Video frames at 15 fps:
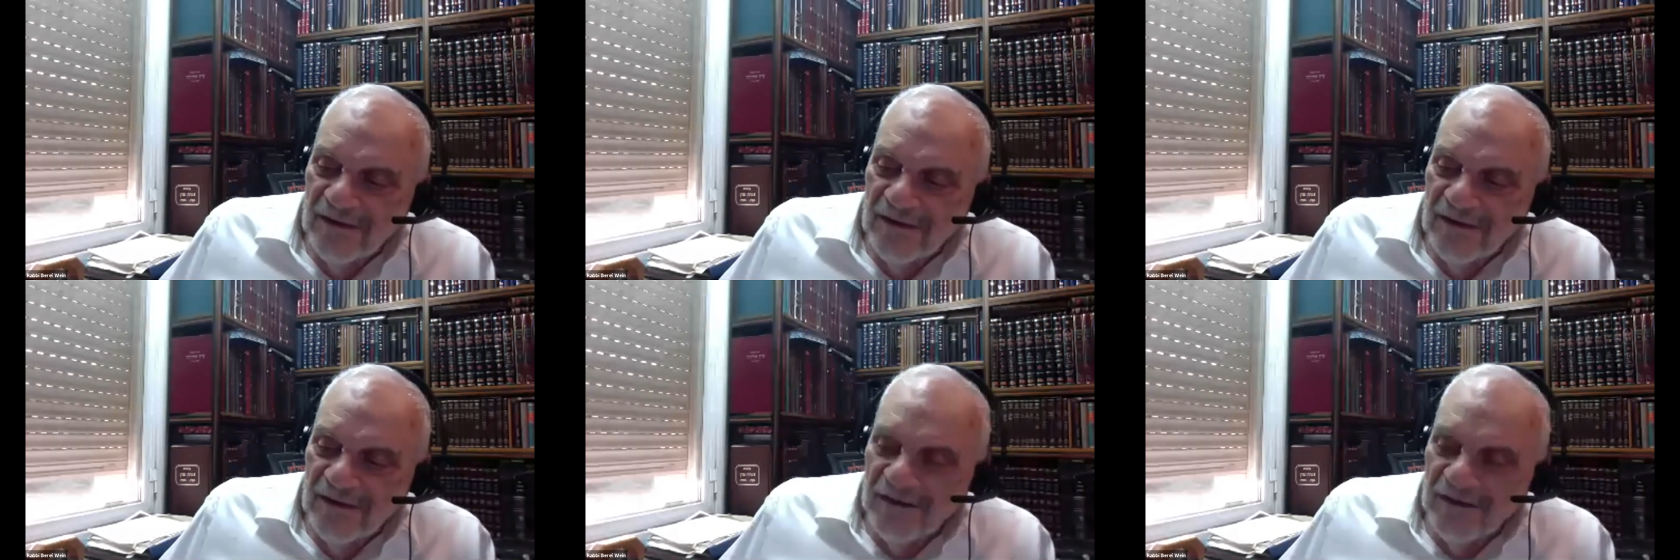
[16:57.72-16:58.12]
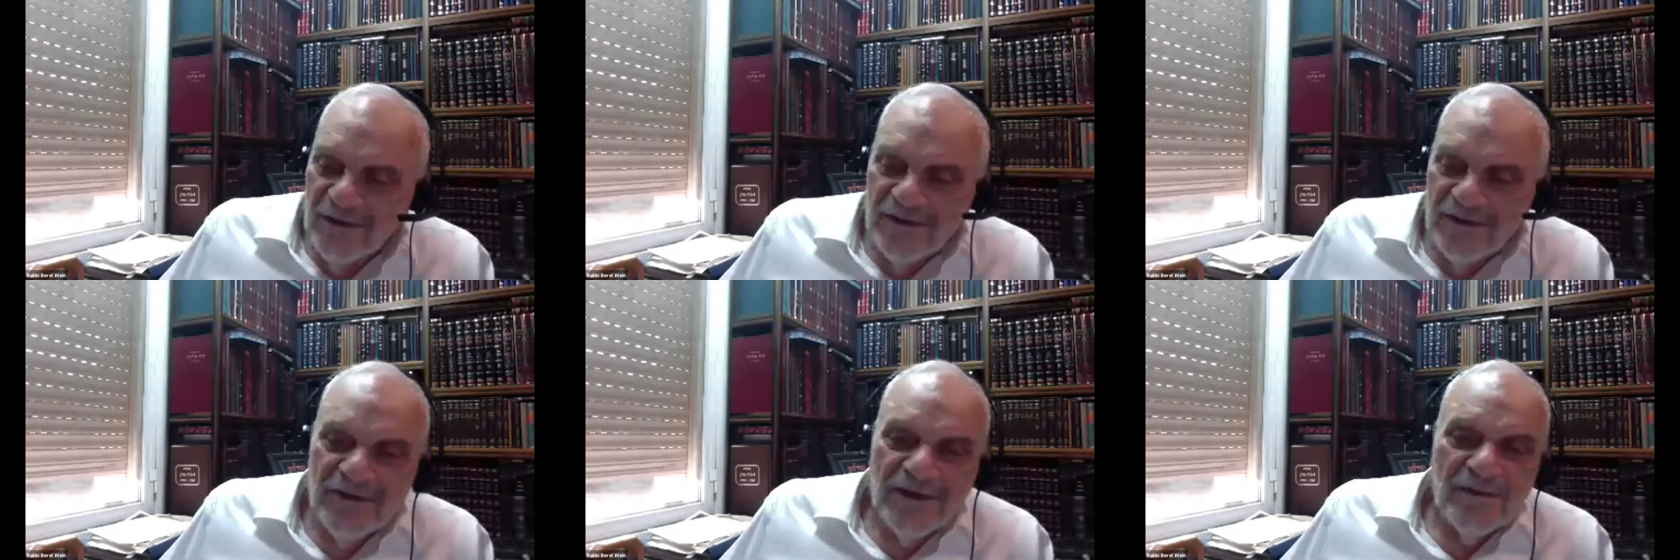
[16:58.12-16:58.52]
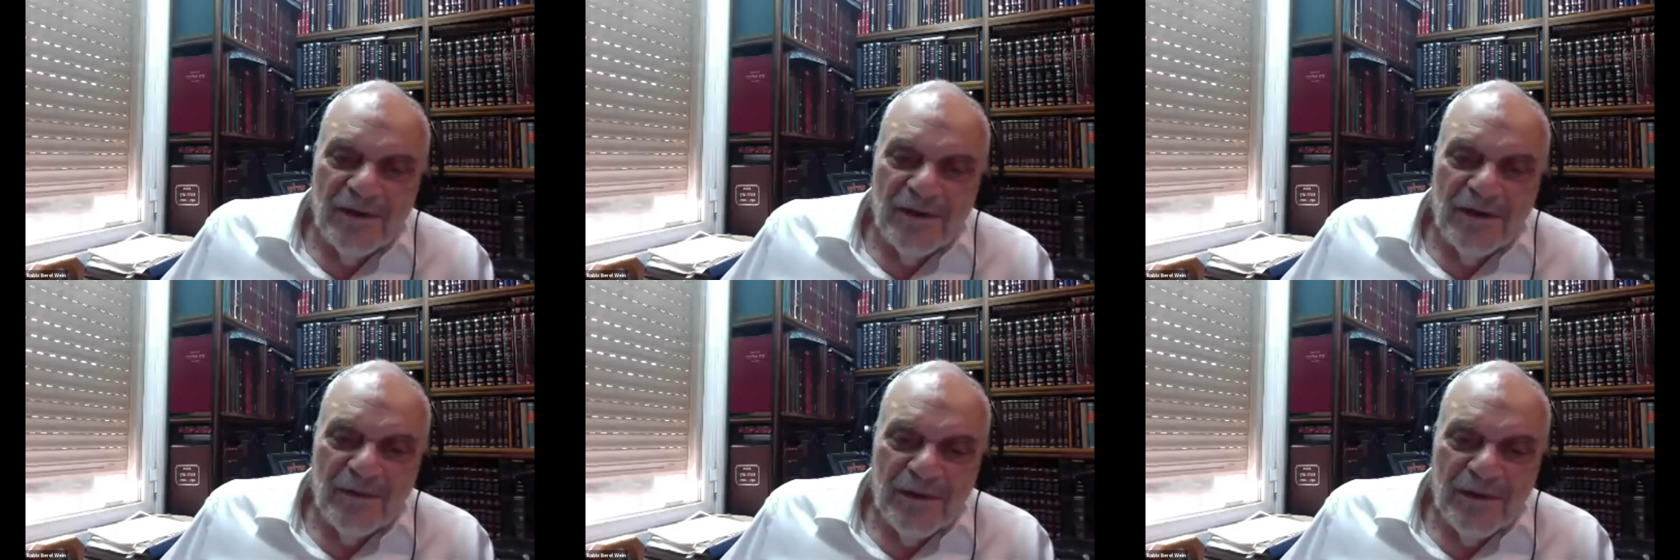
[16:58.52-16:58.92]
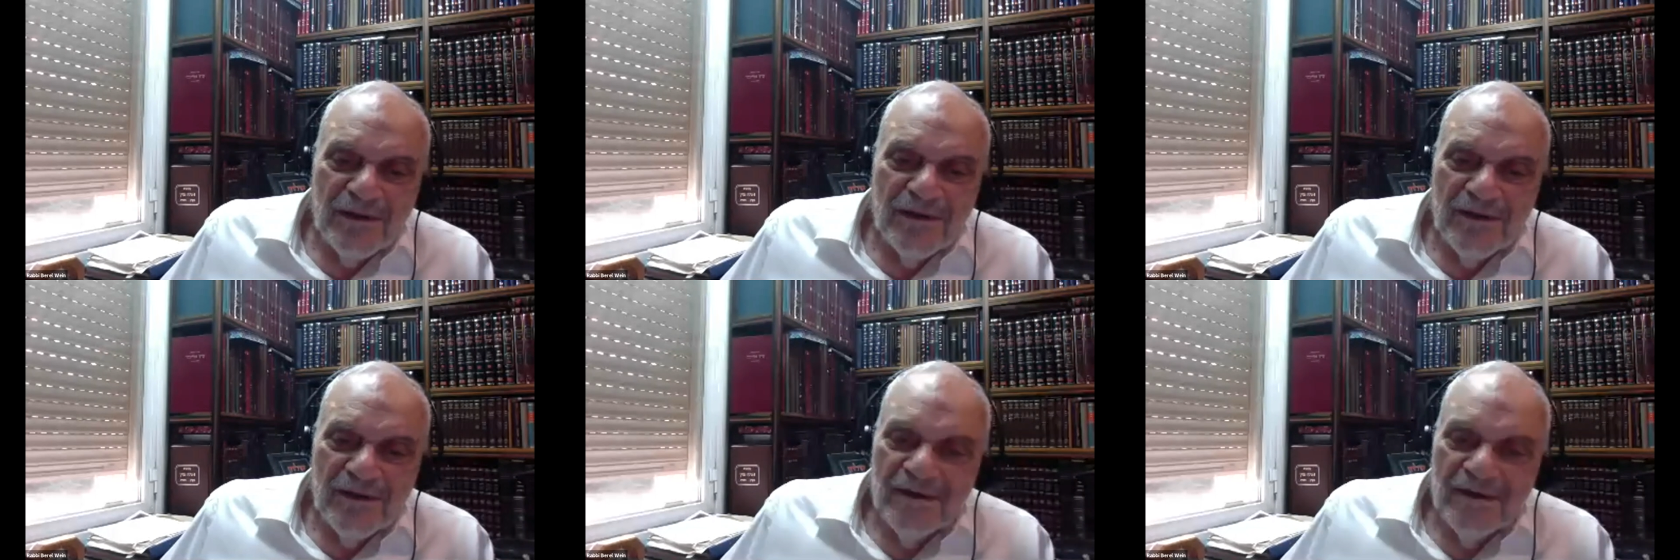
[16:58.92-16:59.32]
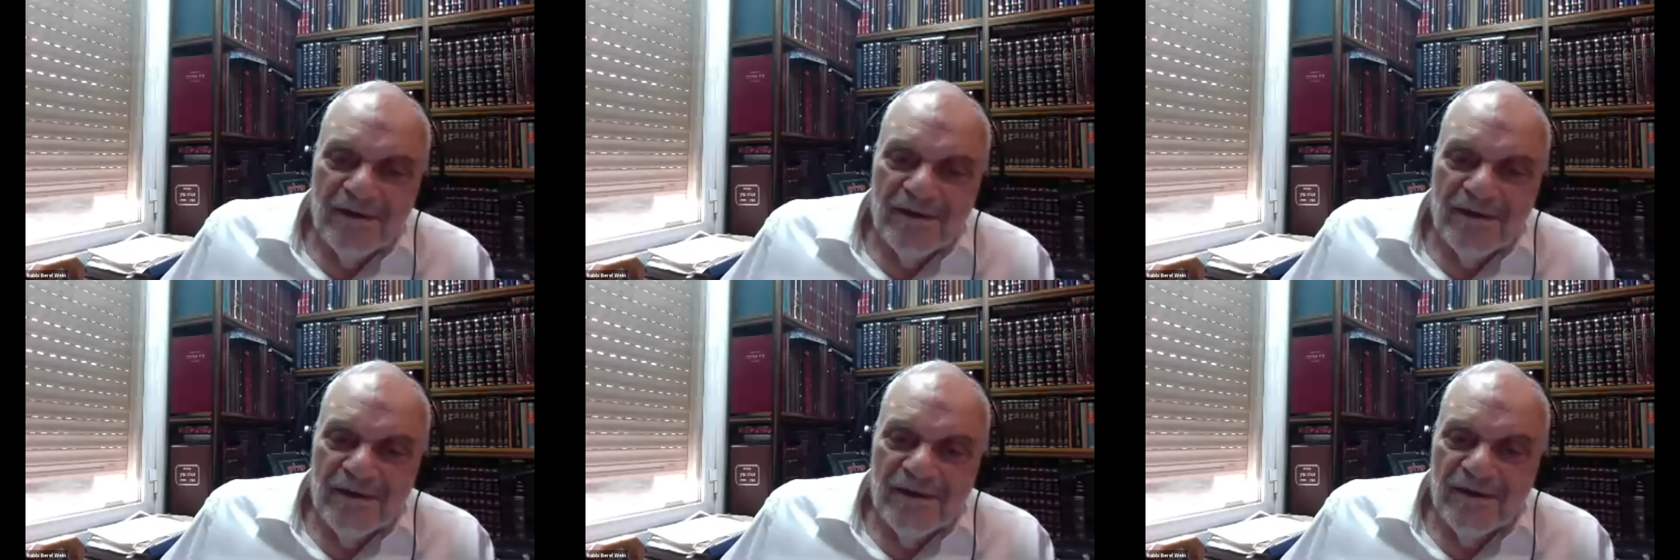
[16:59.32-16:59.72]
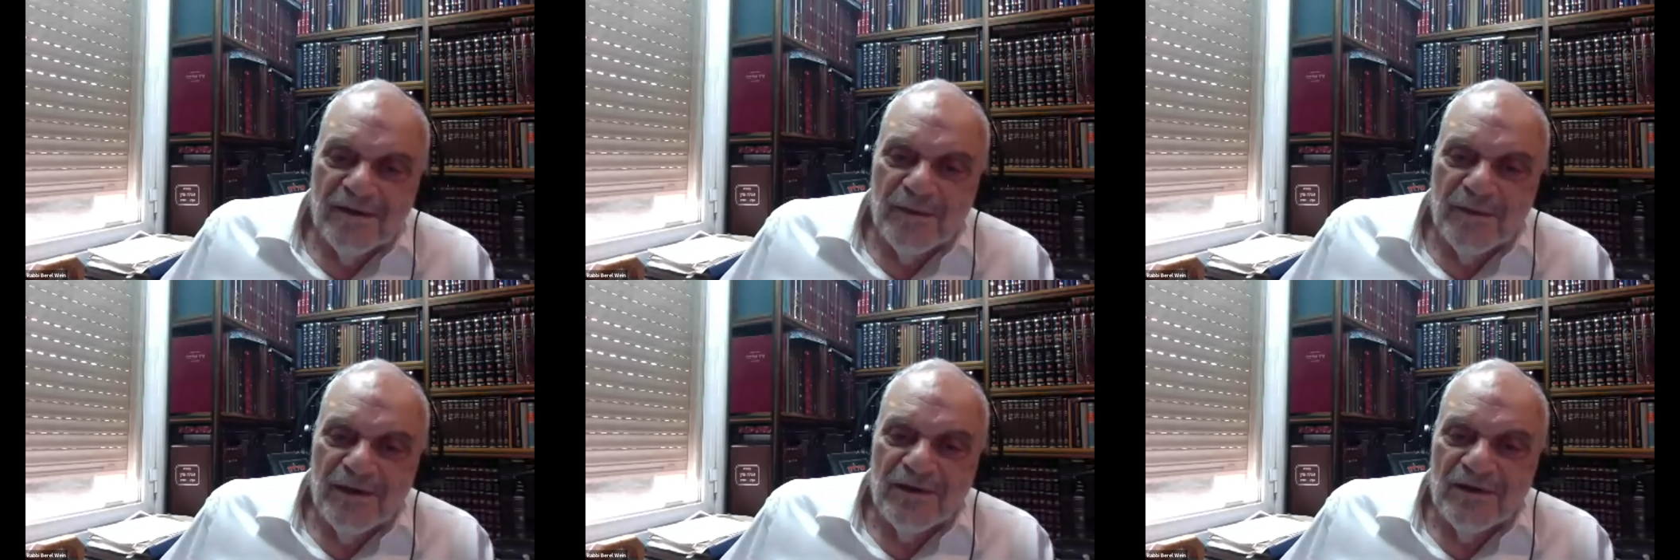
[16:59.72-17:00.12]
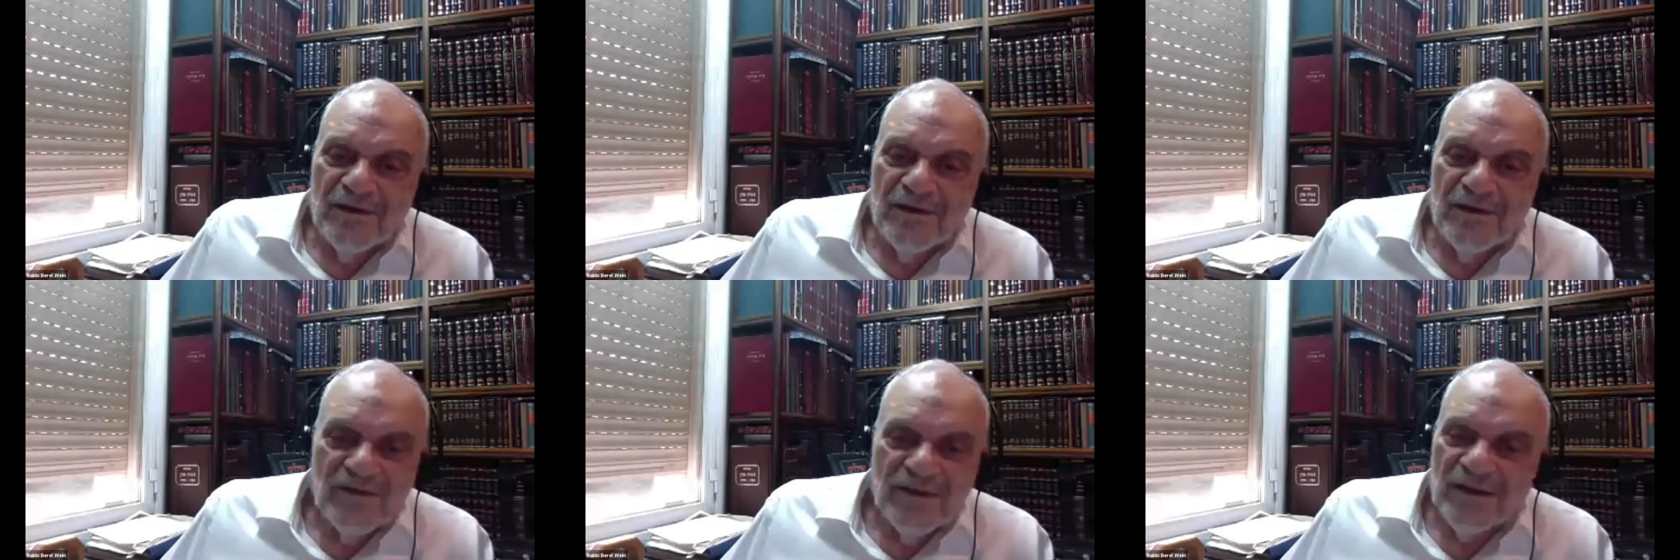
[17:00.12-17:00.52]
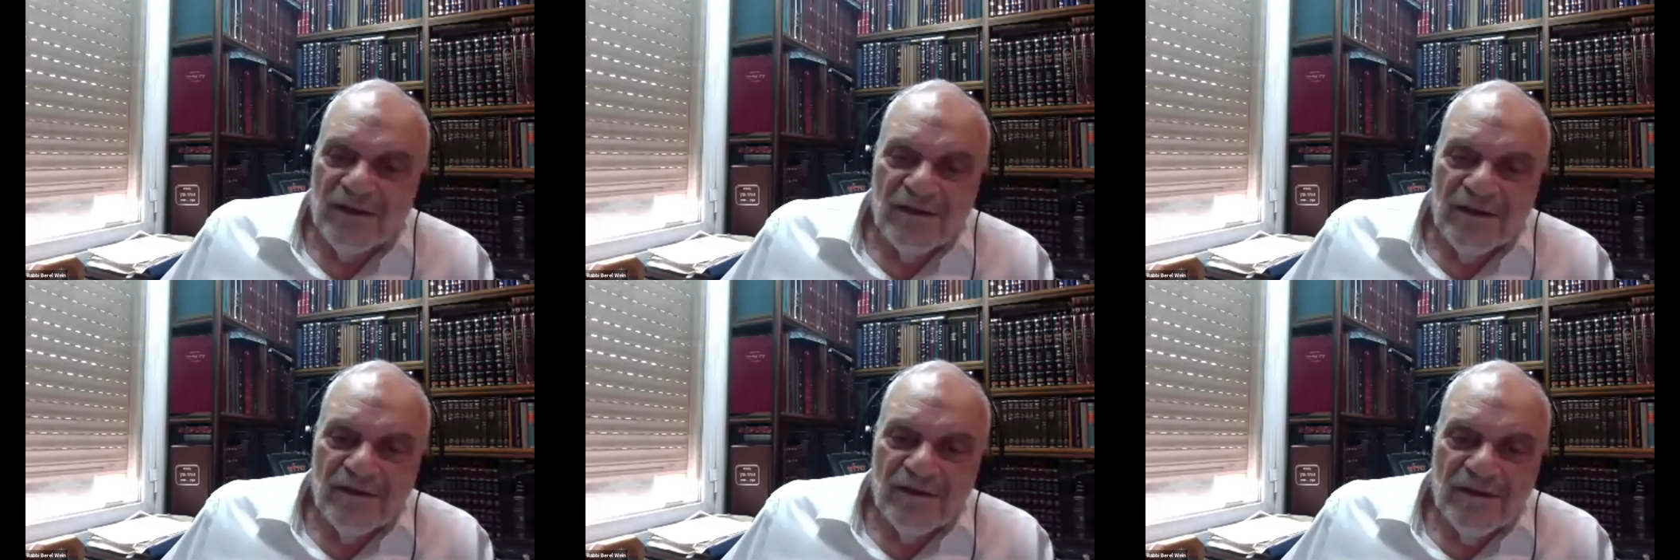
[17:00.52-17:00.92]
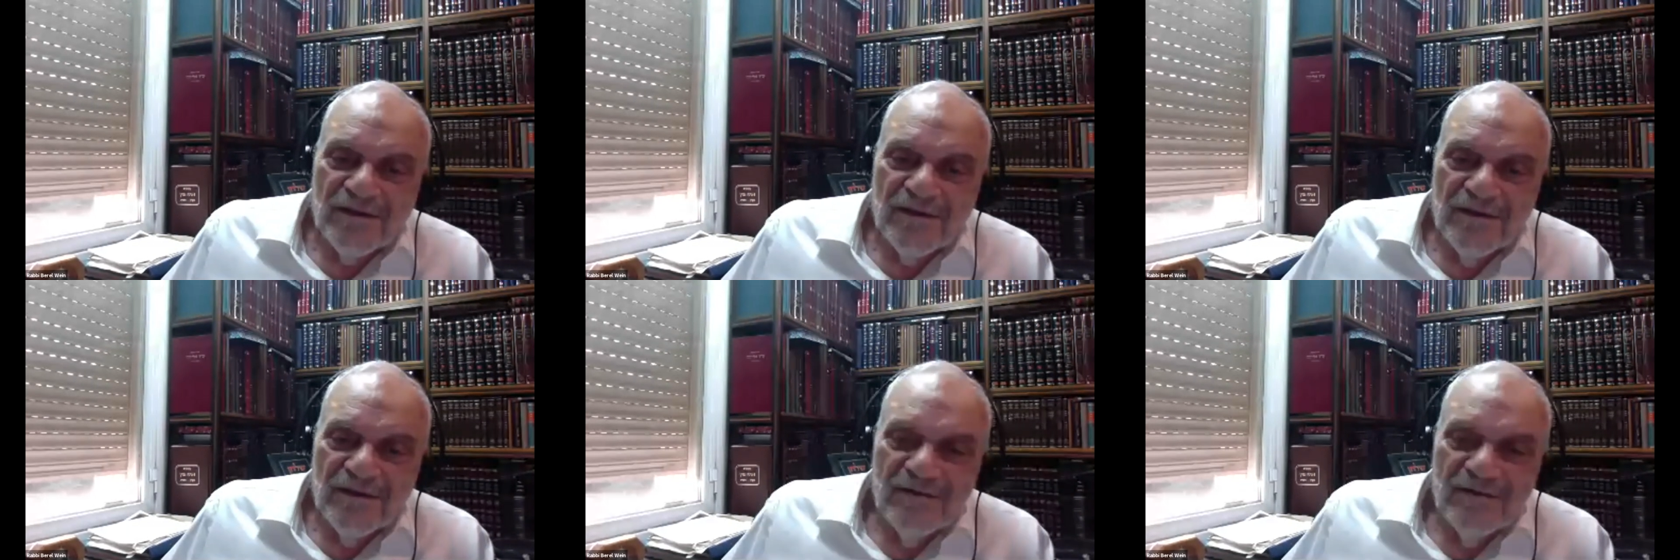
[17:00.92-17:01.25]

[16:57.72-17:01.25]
Most of the people experience sickness.